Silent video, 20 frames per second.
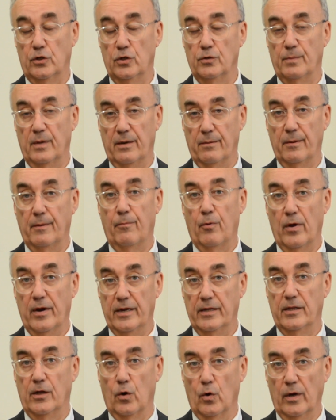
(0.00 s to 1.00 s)
to be
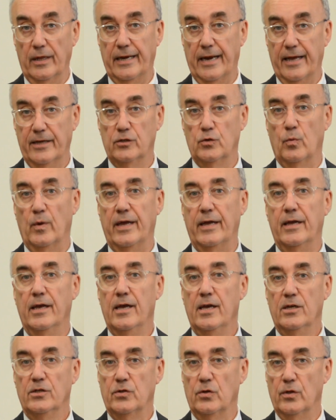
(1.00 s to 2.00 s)
printed early next week
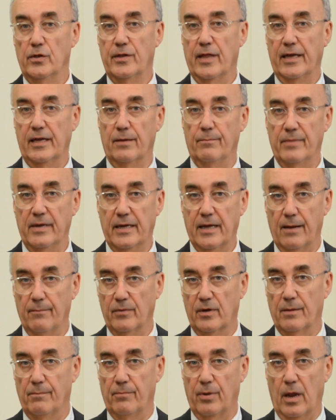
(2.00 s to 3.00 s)
so that they can become
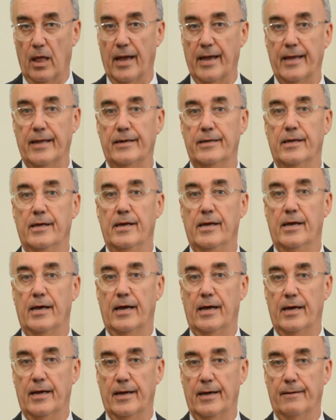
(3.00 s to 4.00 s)
compliant.
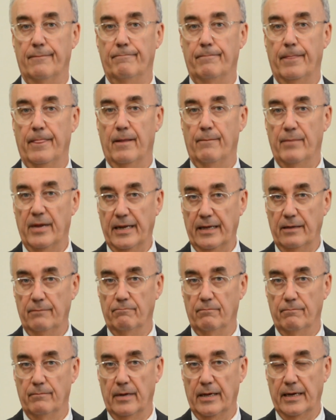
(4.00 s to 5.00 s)

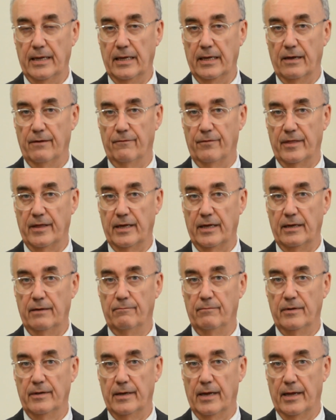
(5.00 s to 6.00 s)
Many of the
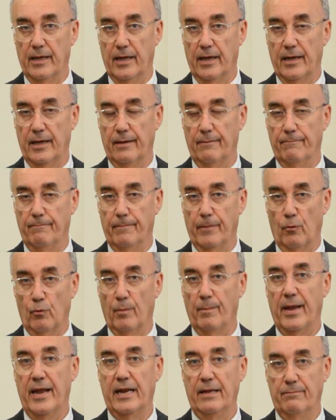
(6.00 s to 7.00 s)

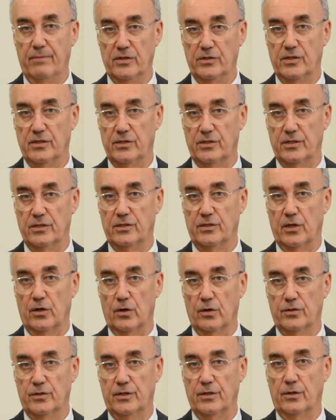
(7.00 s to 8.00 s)
remaining businesses that
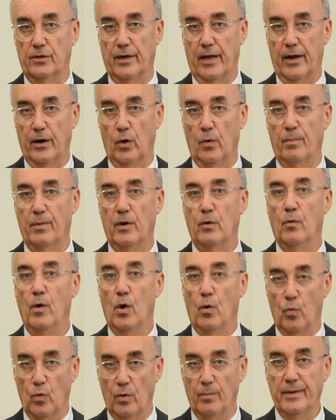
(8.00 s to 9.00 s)
are still not open
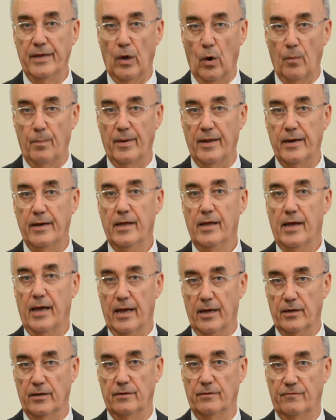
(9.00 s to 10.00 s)
will be open
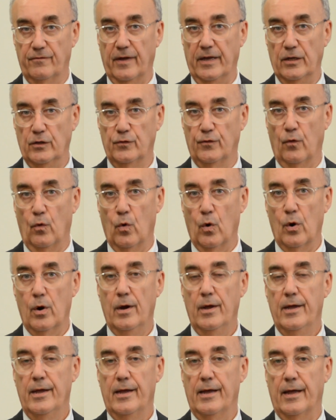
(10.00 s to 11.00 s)
in phase
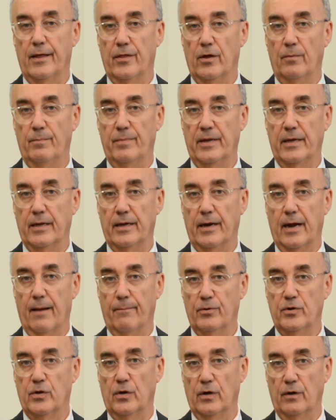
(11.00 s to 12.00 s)
4. There'll be an
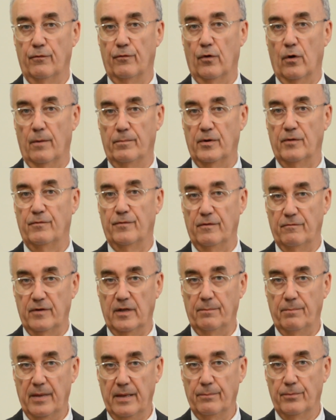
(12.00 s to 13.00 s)
opportunity for up to
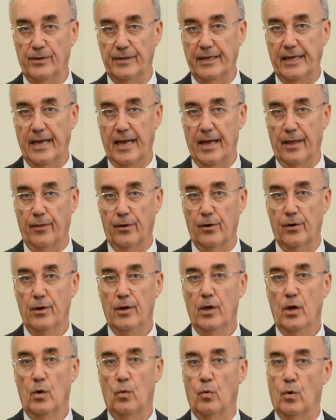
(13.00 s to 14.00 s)
50 people to gather.
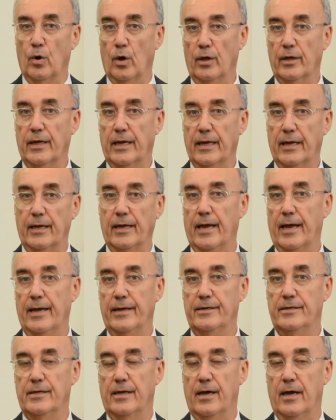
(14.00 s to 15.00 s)
We're looking
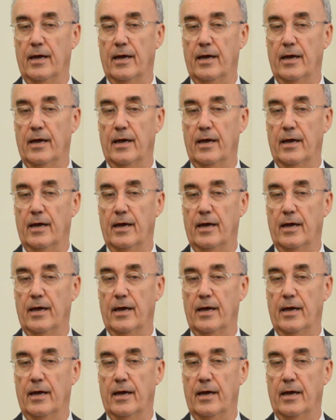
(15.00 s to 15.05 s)
at